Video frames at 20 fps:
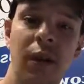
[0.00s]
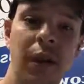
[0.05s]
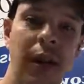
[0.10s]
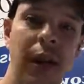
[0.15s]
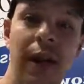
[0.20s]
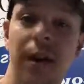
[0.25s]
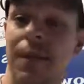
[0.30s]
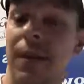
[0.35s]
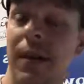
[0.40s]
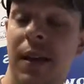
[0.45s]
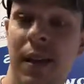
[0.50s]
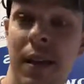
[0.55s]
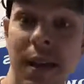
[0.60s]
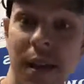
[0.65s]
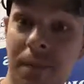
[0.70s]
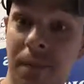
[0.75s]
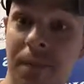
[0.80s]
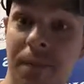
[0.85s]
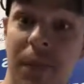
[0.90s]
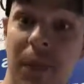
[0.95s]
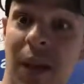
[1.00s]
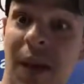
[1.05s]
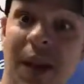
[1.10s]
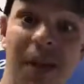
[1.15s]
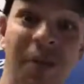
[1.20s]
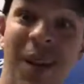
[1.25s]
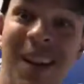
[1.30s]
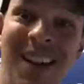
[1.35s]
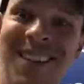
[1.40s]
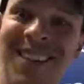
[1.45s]
And if I can't,
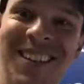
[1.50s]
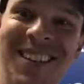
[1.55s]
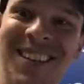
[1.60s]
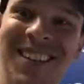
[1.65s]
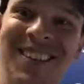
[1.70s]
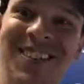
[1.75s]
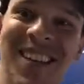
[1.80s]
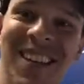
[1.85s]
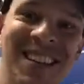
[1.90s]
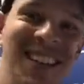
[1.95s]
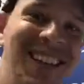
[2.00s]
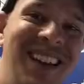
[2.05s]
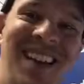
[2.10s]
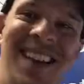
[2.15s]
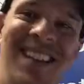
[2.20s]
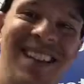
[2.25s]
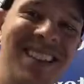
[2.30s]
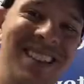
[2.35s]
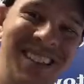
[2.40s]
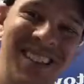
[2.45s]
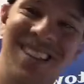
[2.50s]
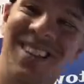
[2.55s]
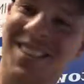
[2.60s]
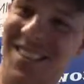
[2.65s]
I'm not going to make that guarantee.